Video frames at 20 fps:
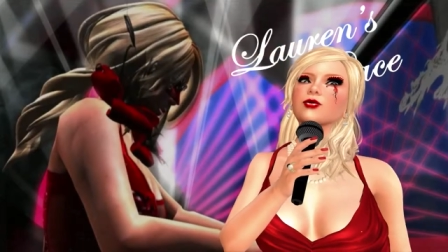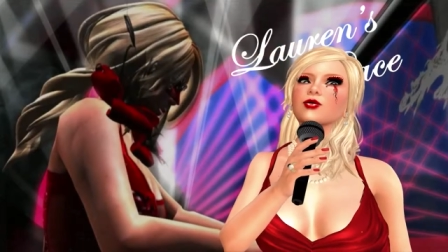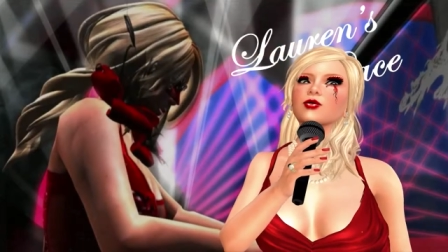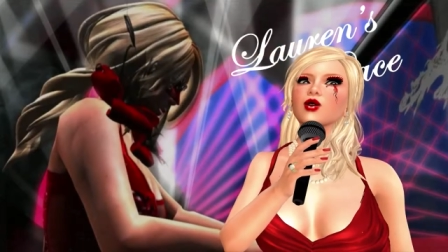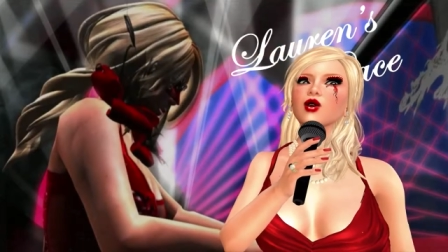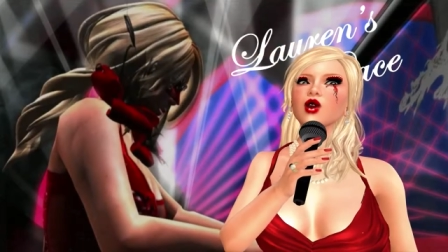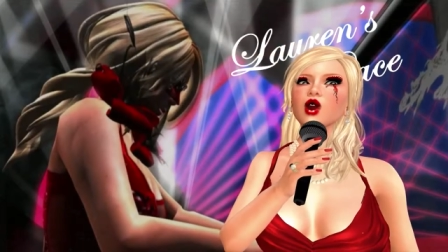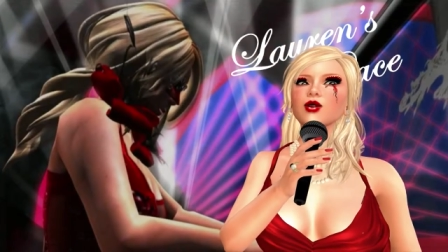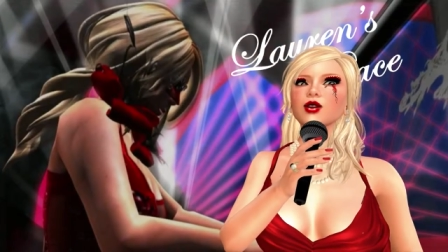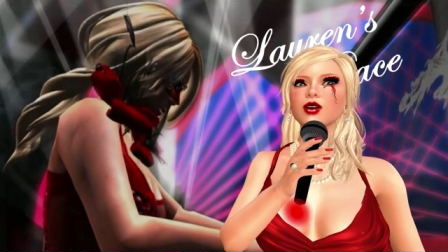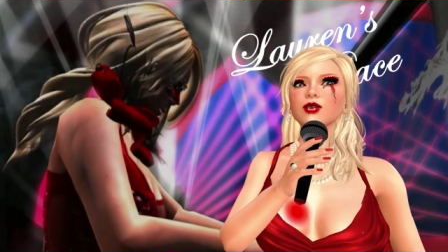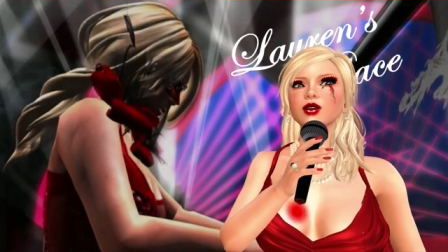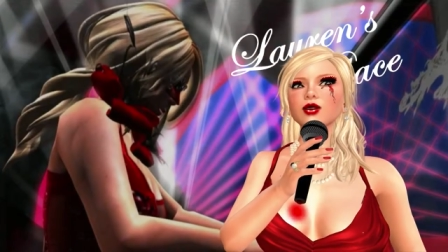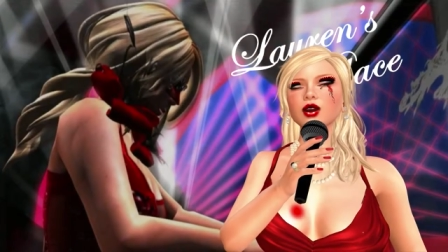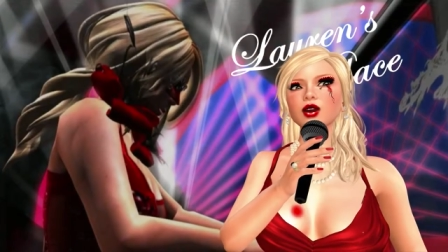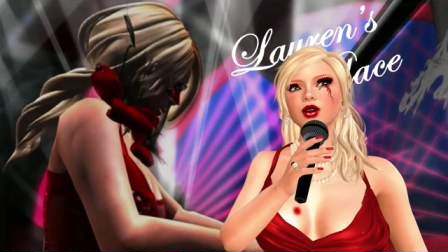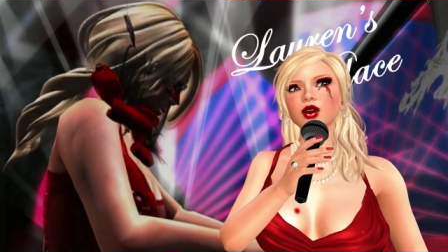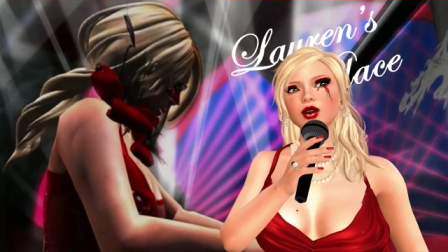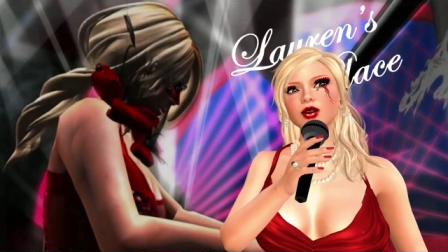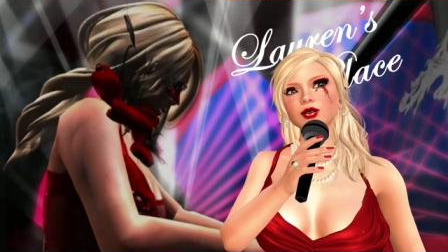where they hit the
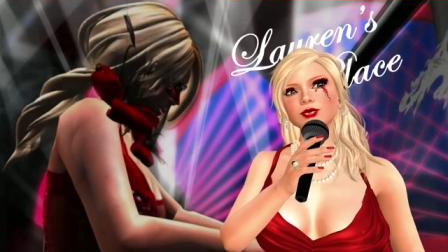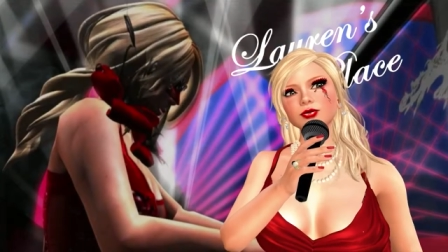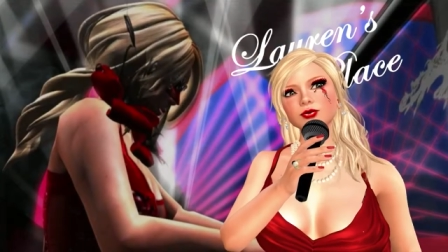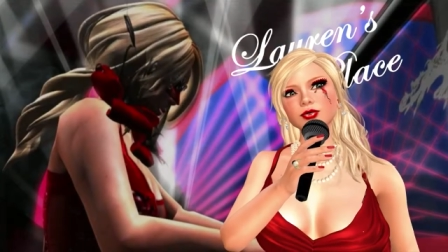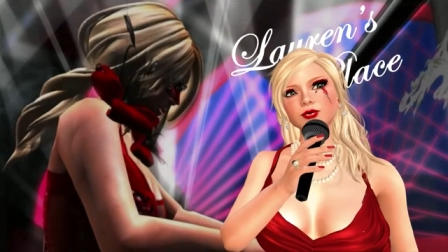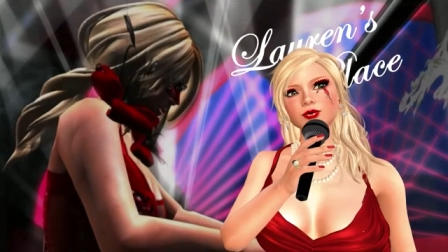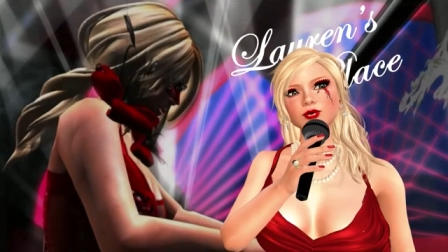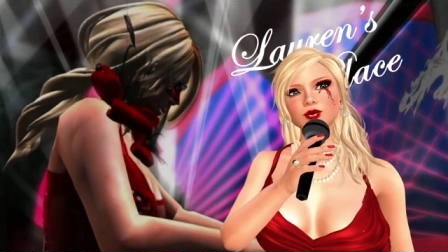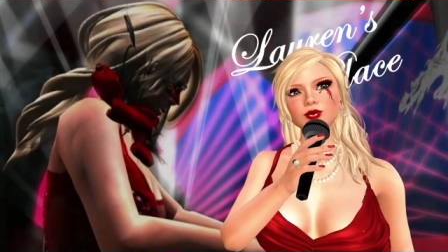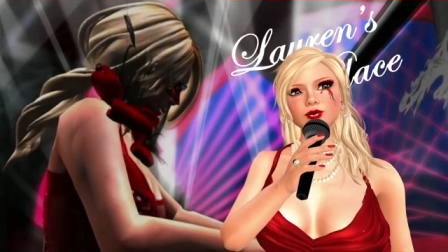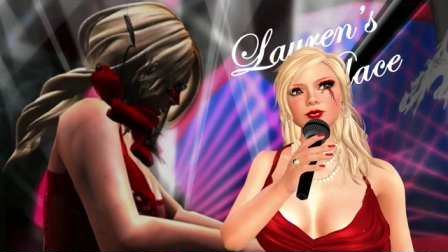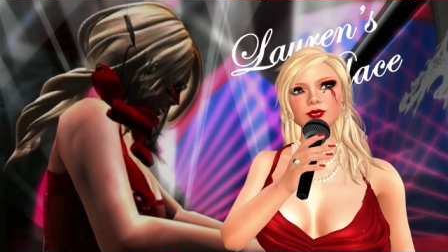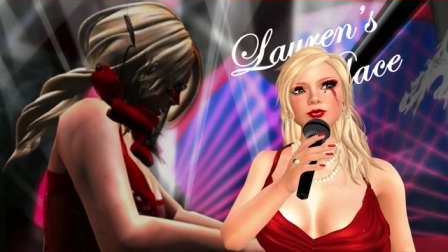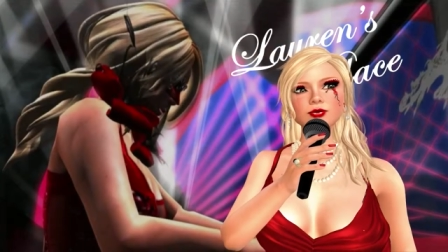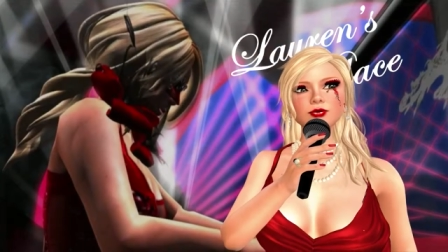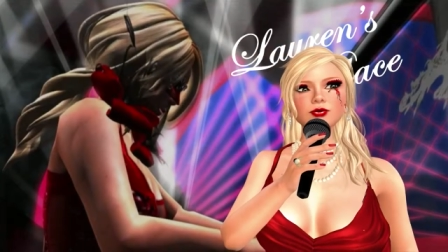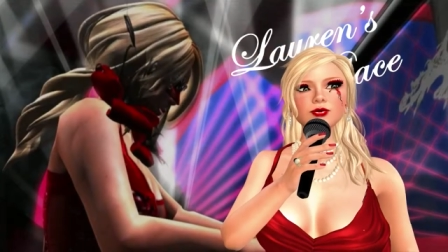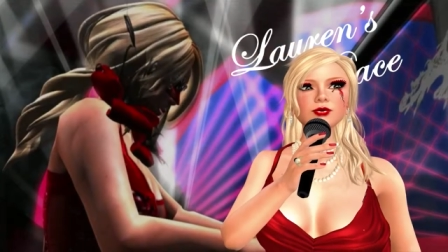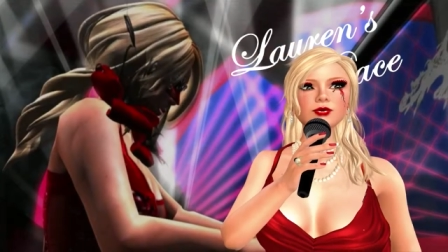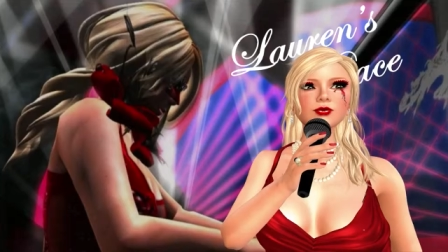contestants in the head with
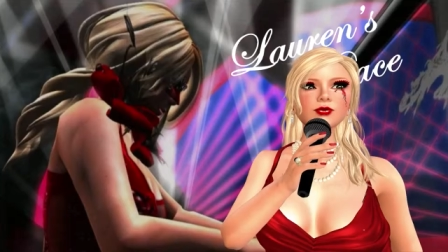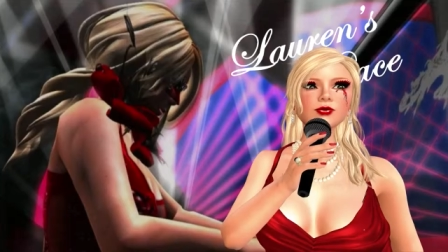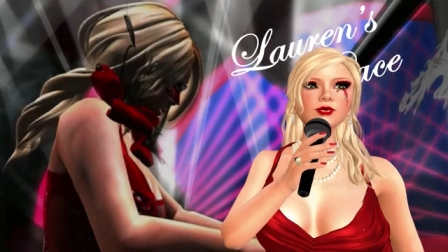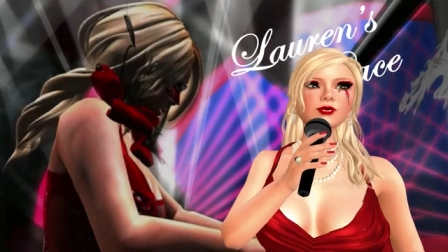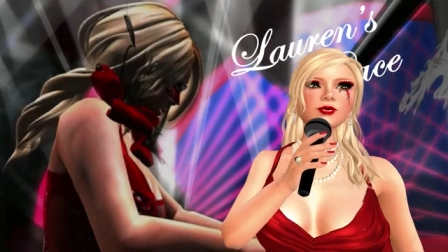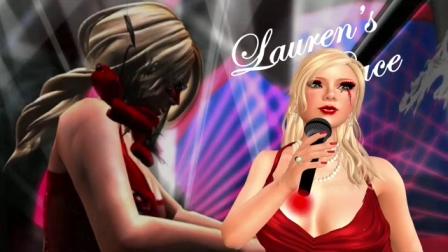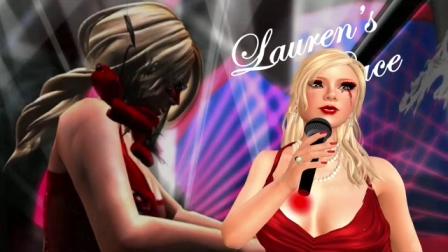a mallet and